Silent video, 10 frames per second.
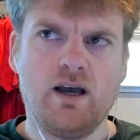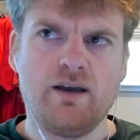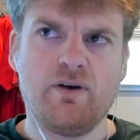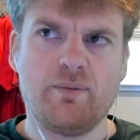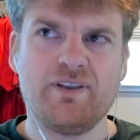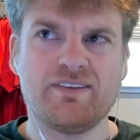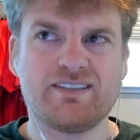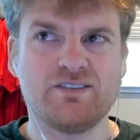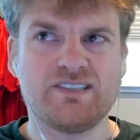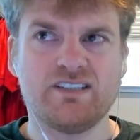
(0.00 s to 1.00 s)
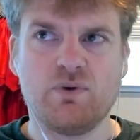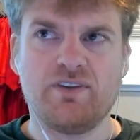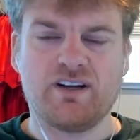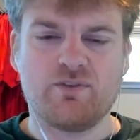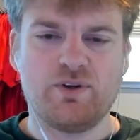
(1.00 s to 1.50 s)
I mean, the skill set's one
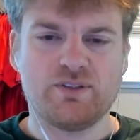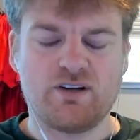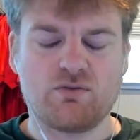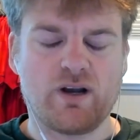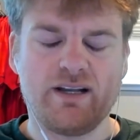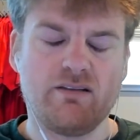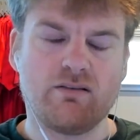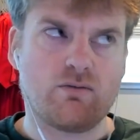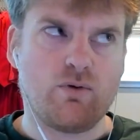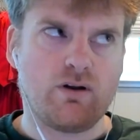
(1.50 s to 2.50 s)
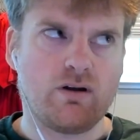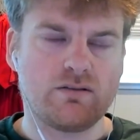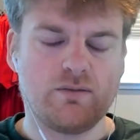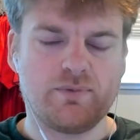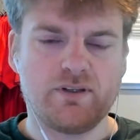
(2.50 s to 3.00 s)
thing. Not everyone knows how to write either, quite
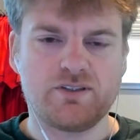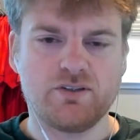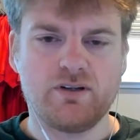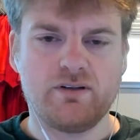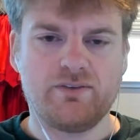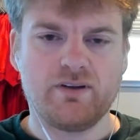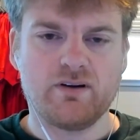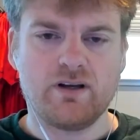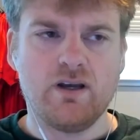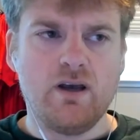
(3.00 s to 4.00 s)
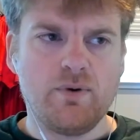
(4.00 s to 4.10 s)
honestly, but they should in theory.